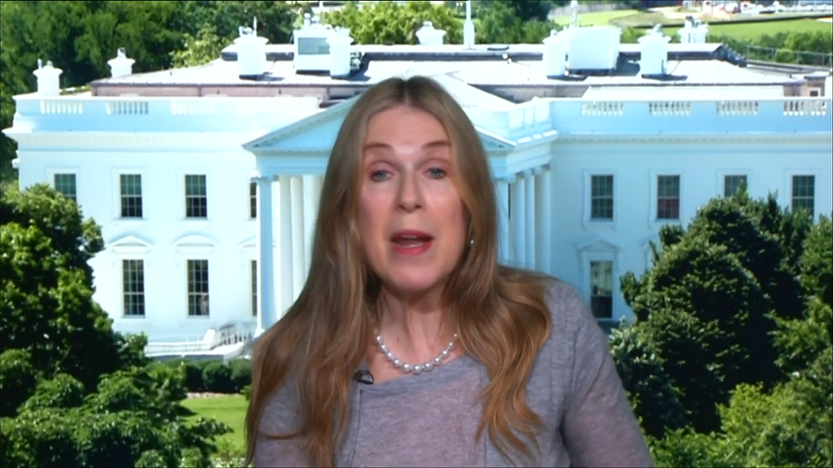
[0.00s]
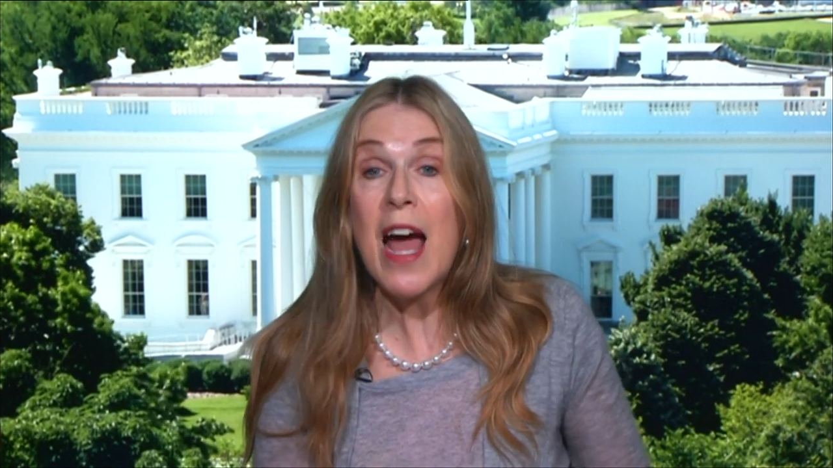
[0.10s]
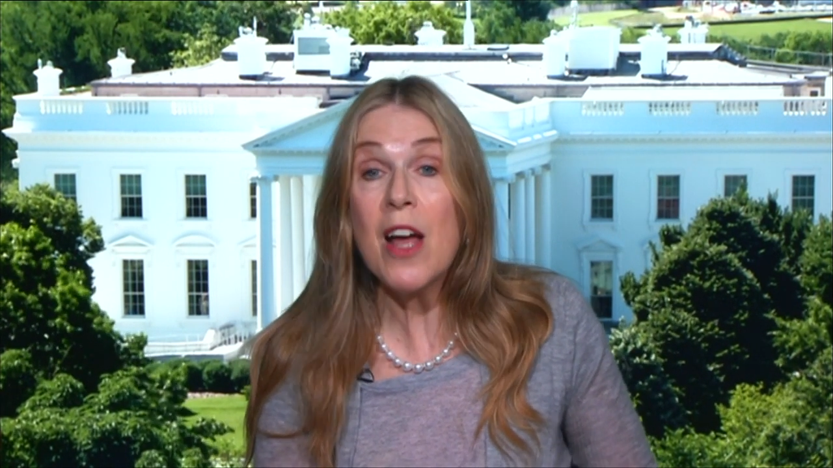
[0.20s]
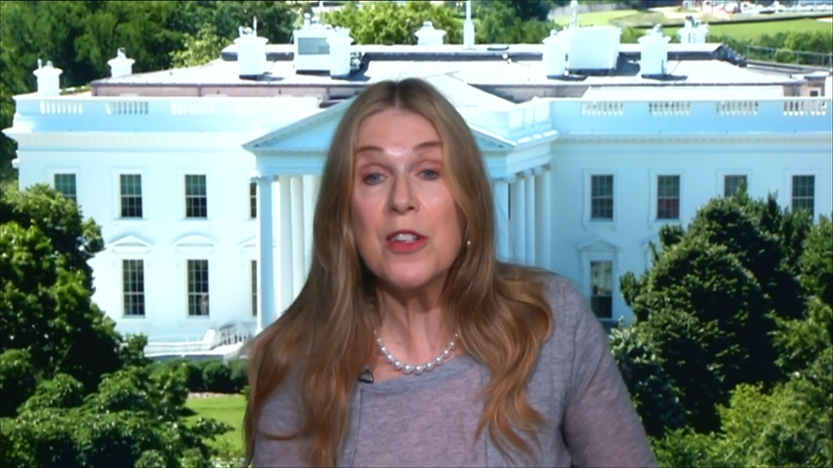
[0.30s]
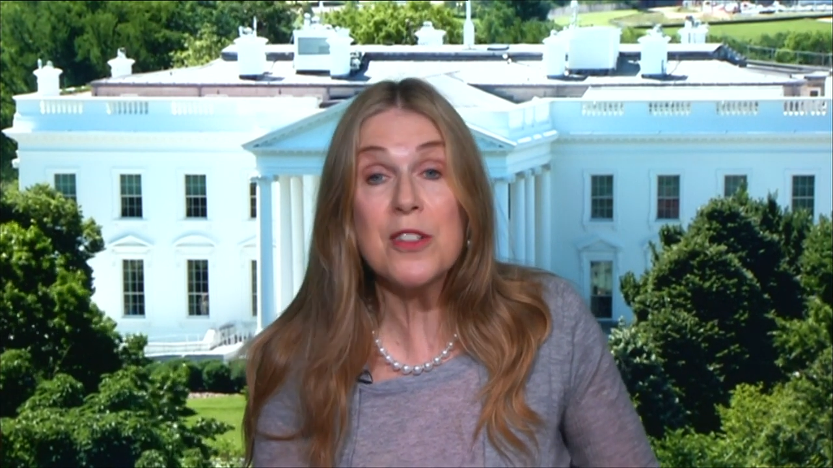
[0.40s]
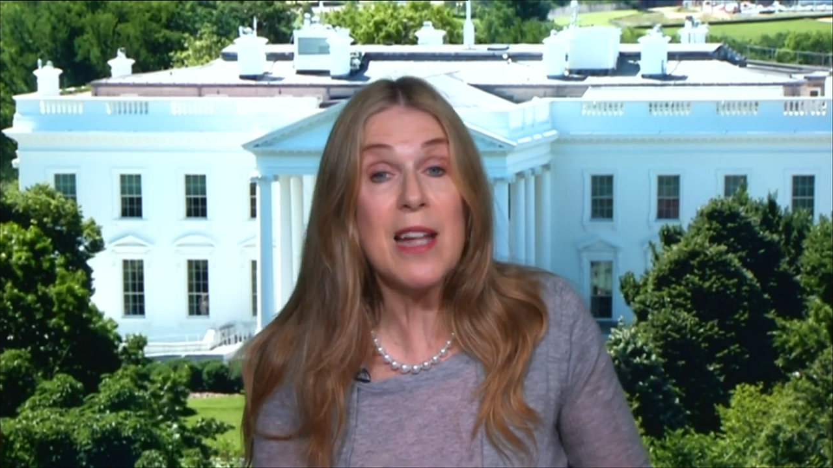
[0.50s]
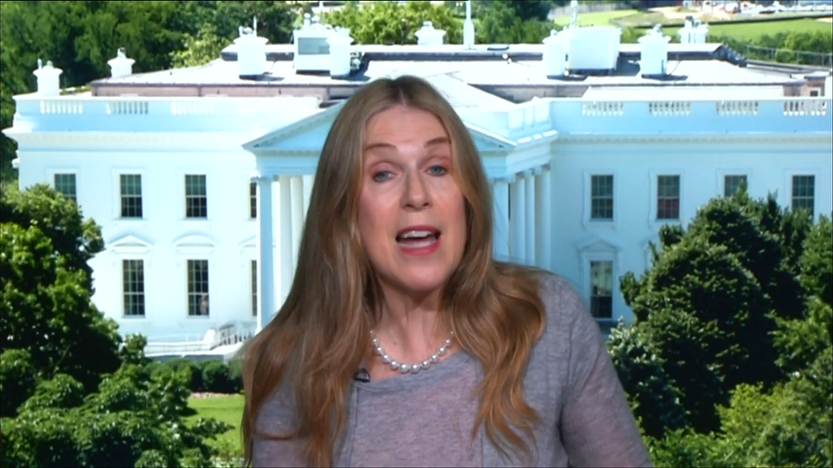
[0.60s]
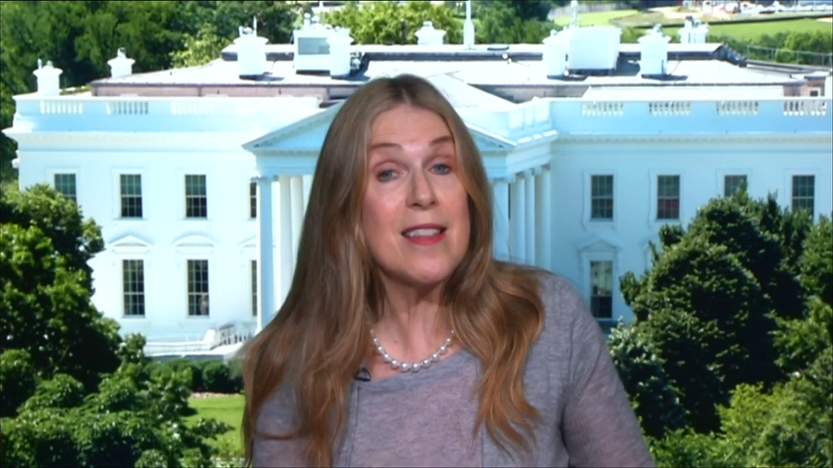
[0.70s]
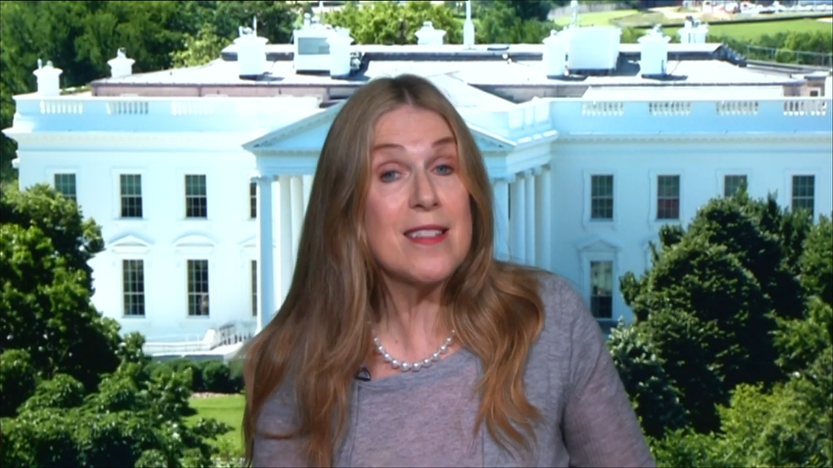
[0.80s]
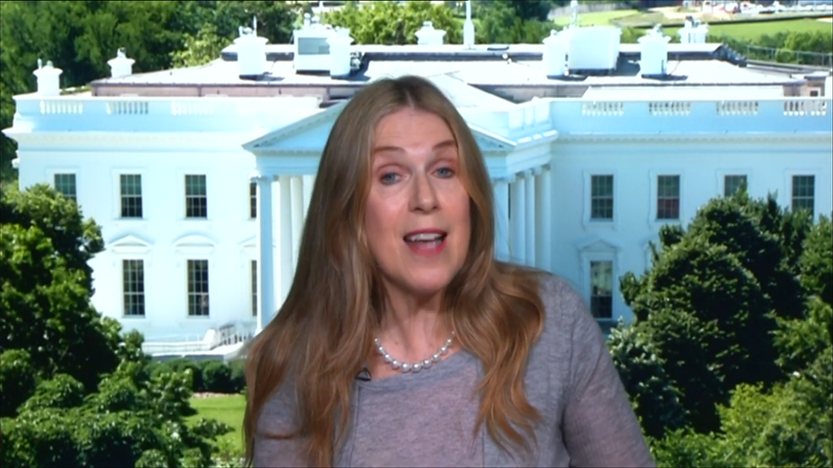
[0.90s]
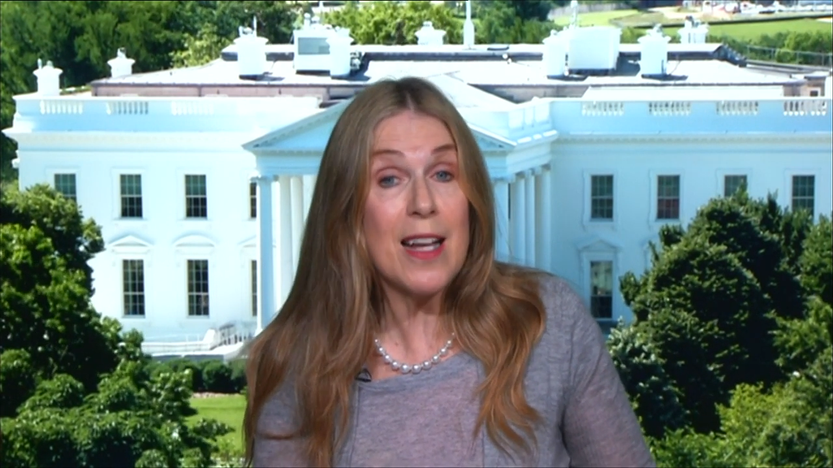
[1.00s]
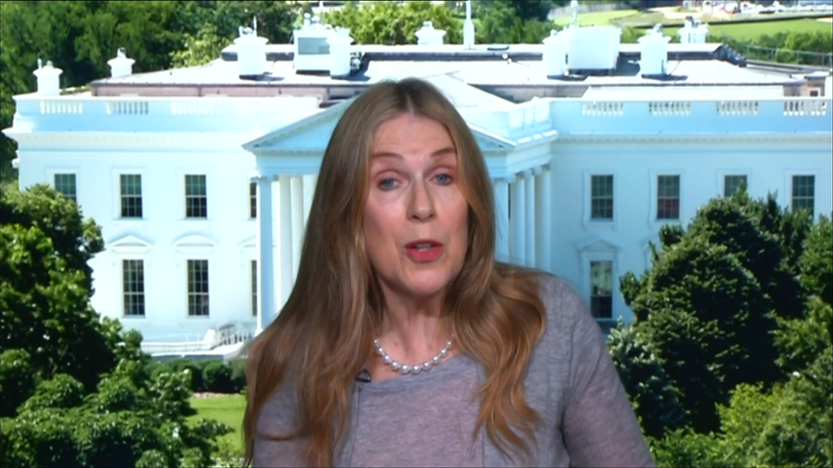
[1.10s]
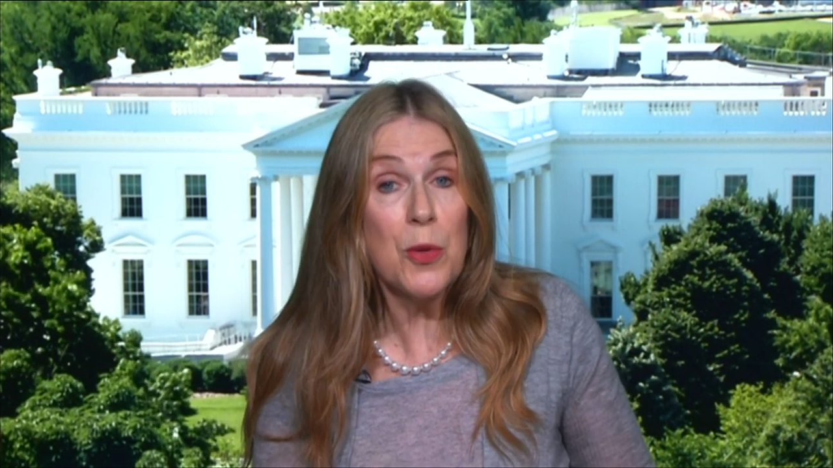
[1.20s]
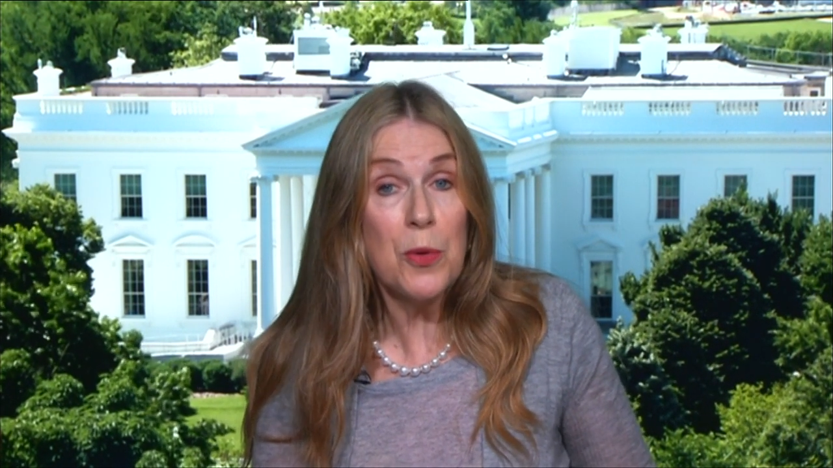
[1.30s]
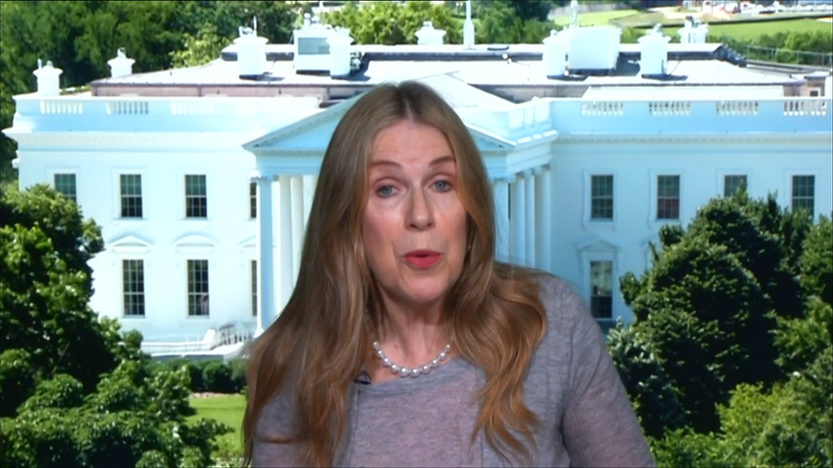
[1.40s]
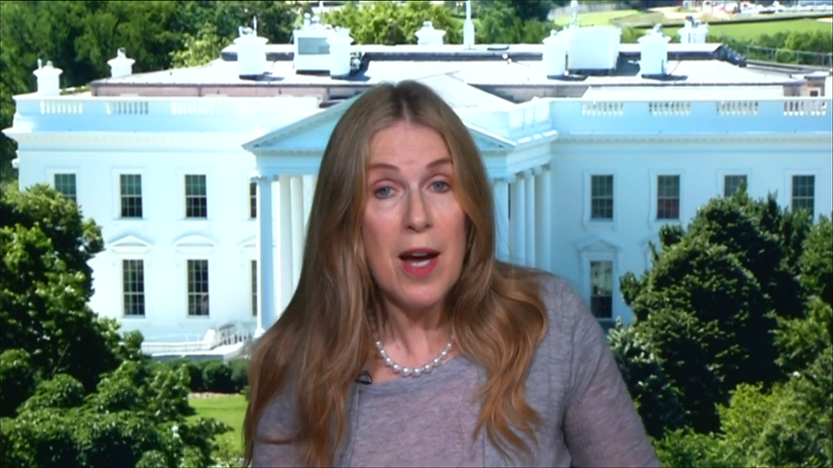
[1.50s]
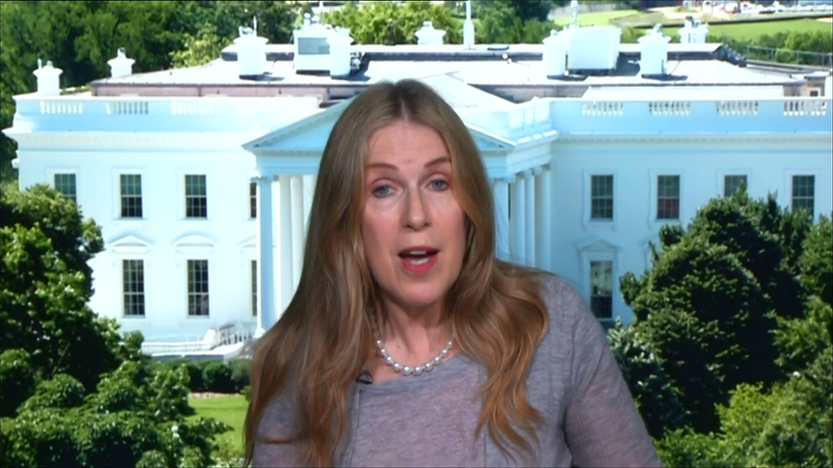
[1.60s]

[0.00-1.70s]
And I also like the Sadlu